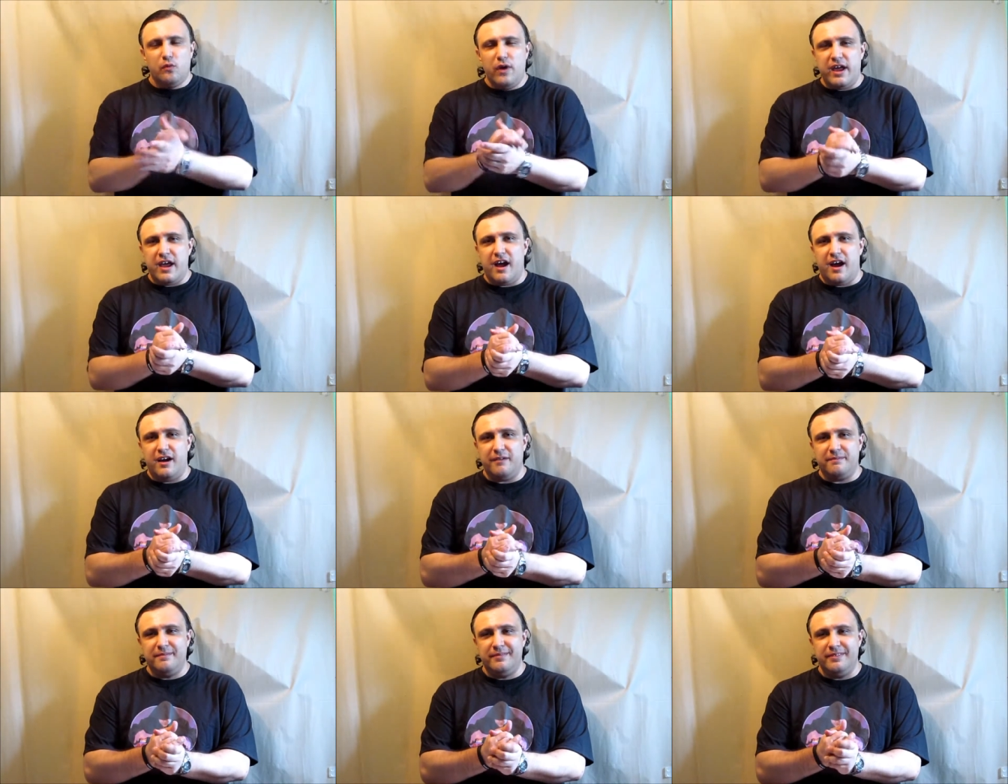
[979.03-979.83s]
We
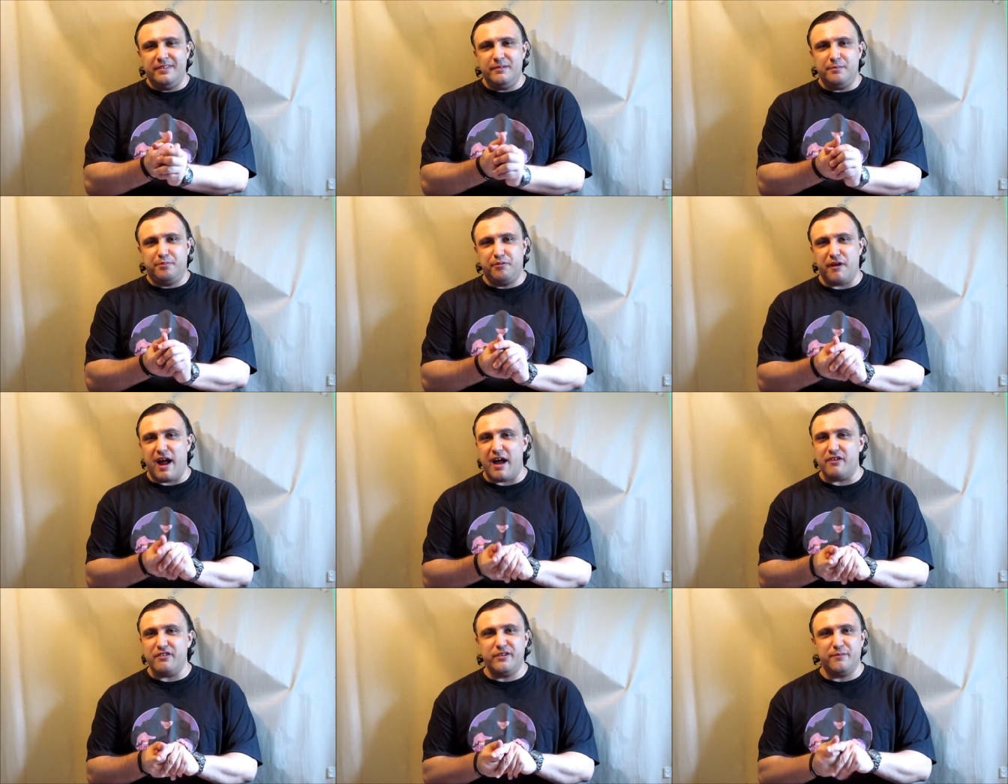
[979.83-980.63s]
are
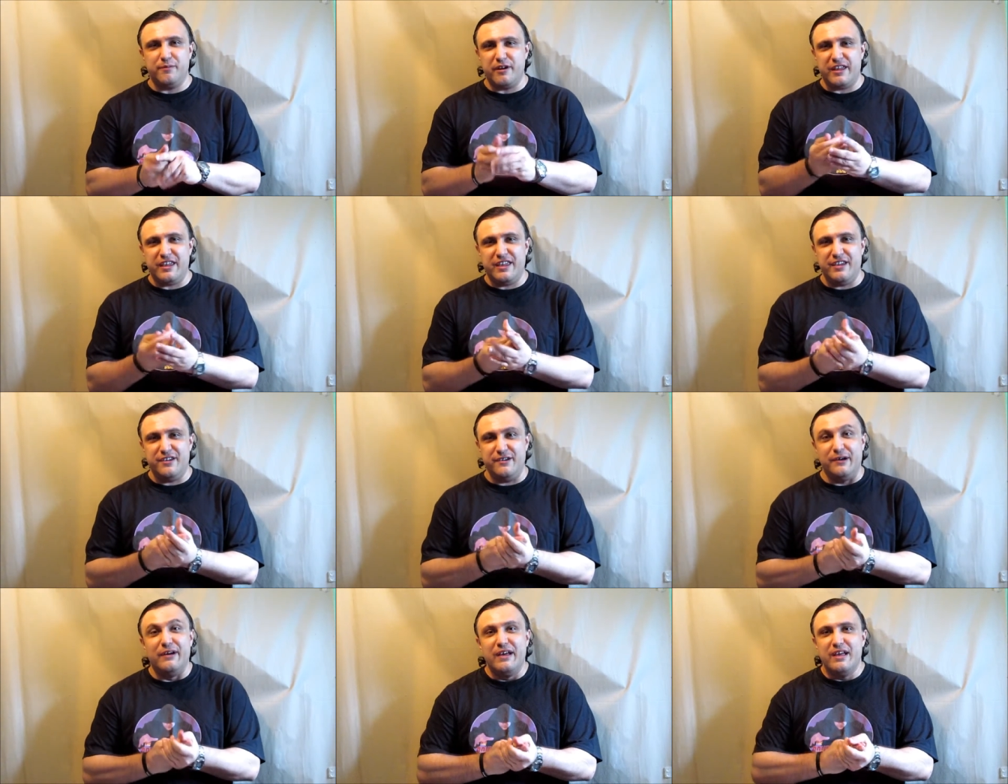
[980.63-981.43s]
proud to bring
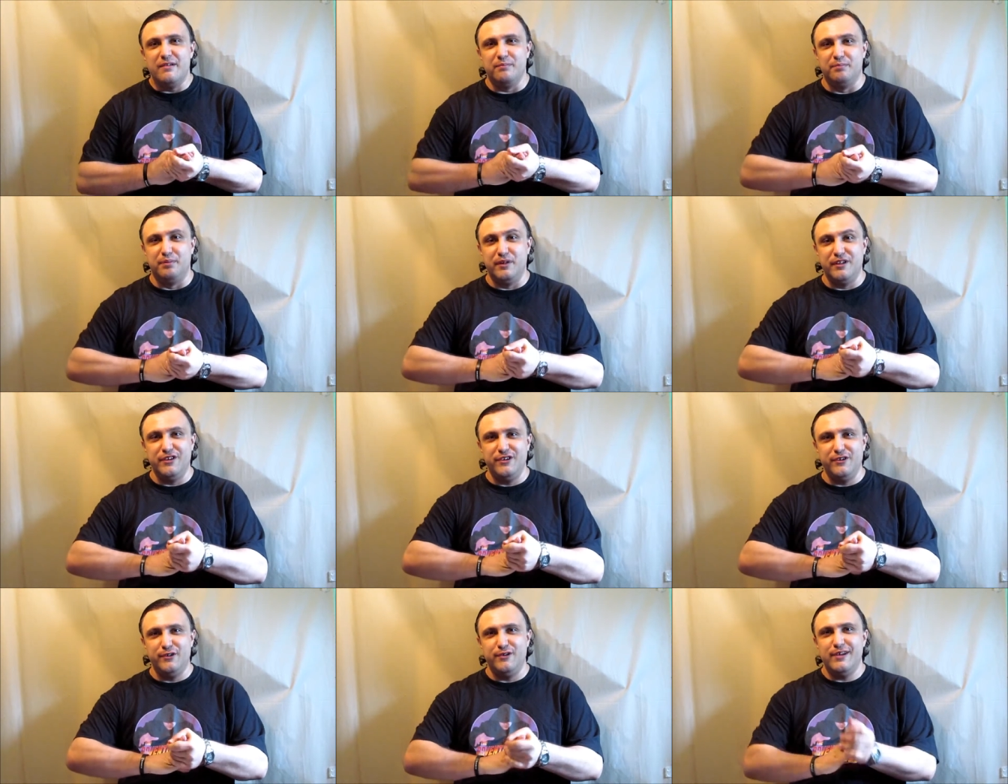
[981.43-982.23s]
you
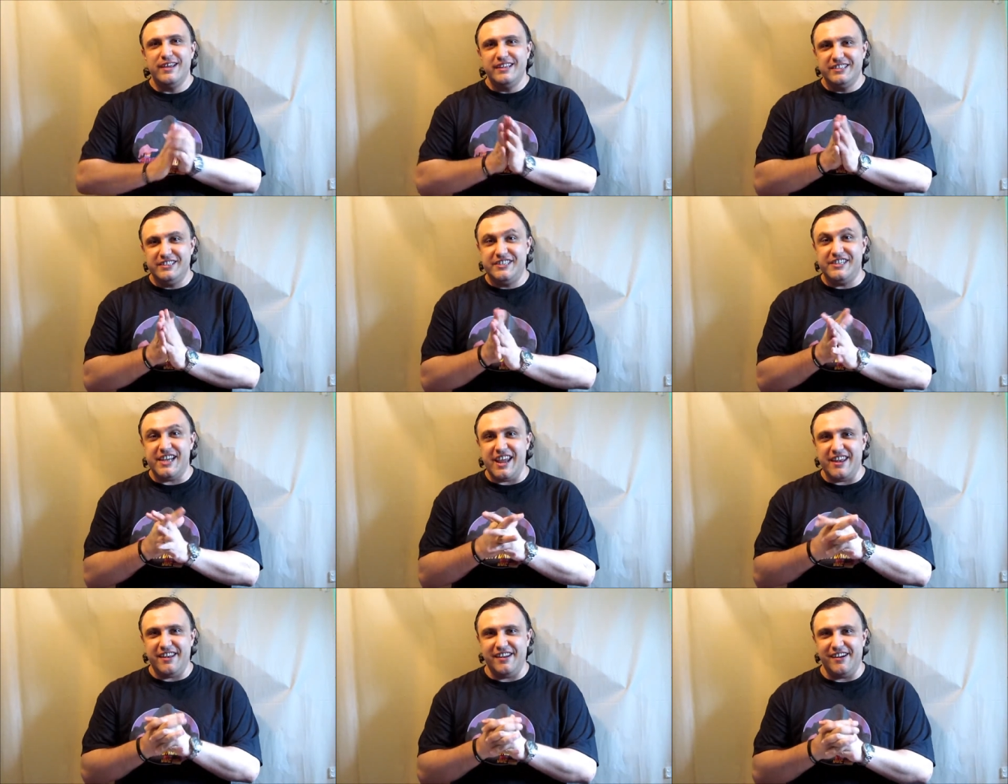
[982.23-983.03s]
Blue
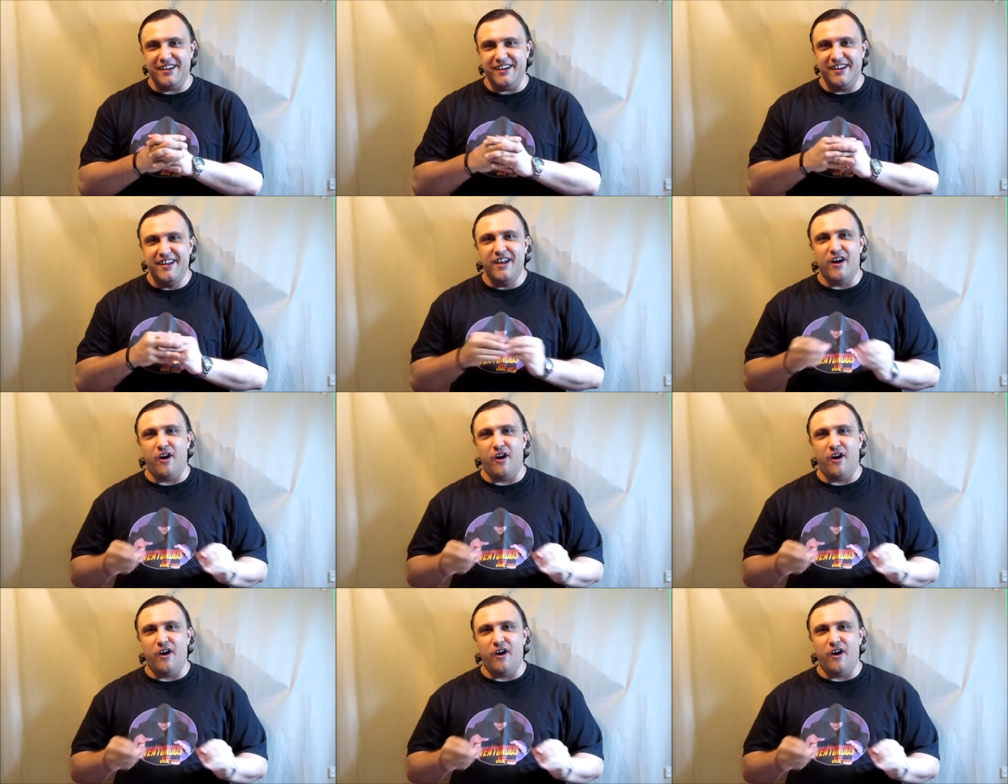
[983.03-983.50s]
Gender.